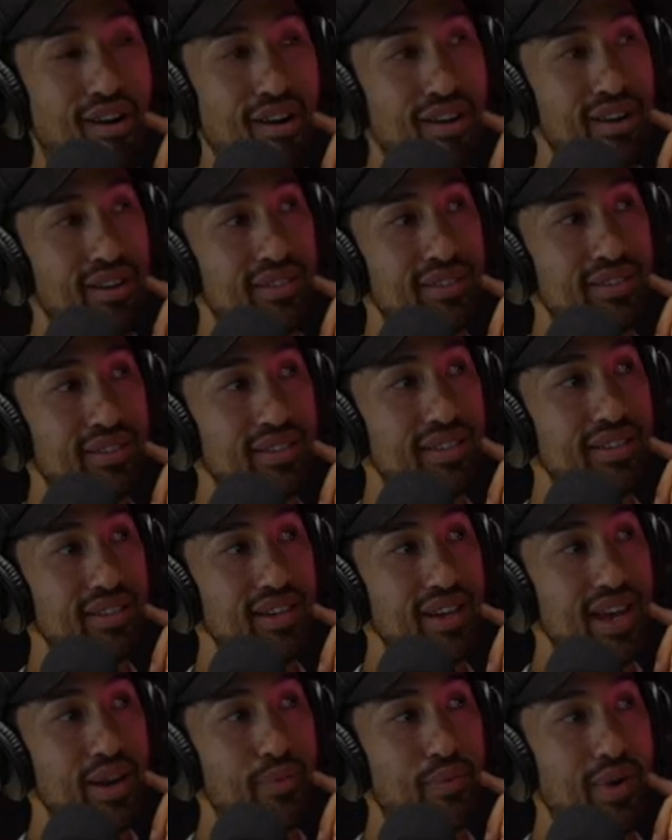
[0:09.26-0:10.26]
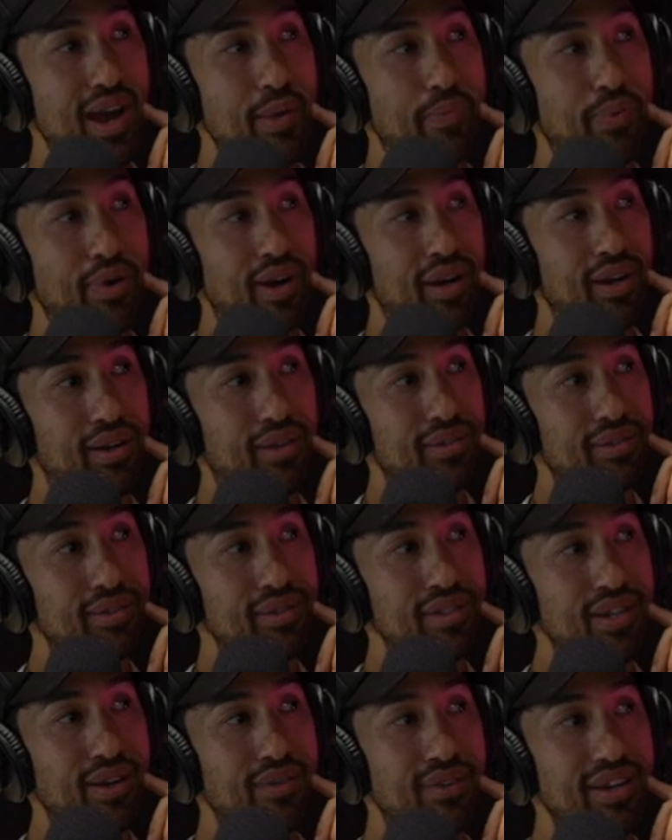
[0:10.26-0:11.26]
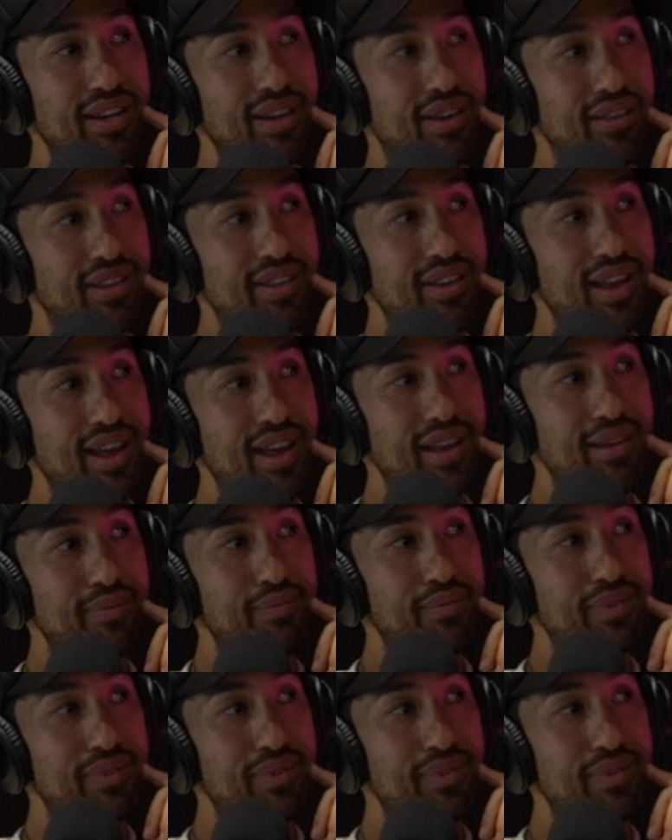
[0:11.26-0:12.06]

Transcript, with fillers: Arnold, NY Pro. You already know the name.